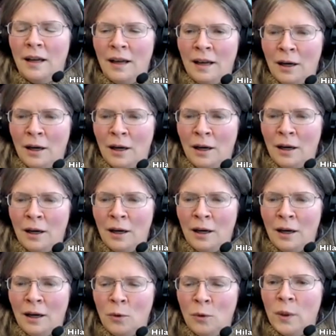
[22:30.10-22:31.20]
how
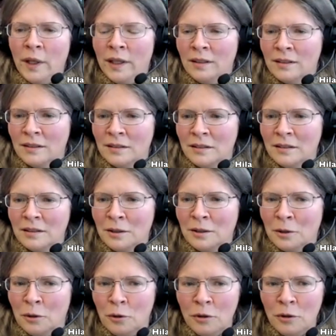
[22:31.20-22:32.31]
it
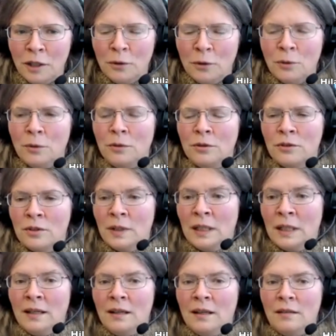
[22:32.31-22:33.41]
grows,
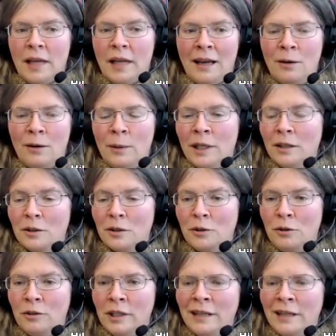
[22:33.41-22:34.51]
how it
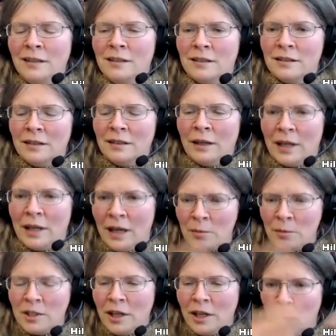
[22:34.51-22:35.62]
creates, how it
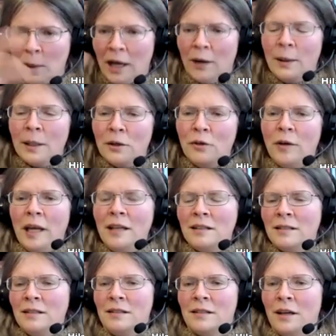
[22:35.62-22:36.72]
comes home, and how it
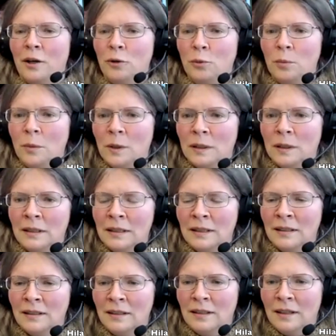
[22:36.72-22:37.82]
creates this home,
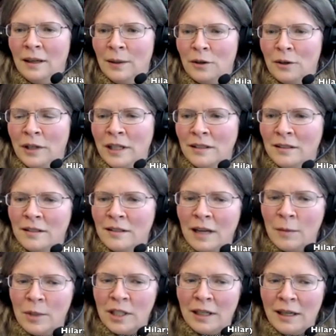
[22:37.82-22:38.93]
mm. how it mm. creates this
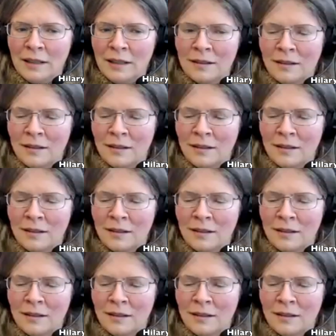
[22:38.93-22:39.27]
habitat.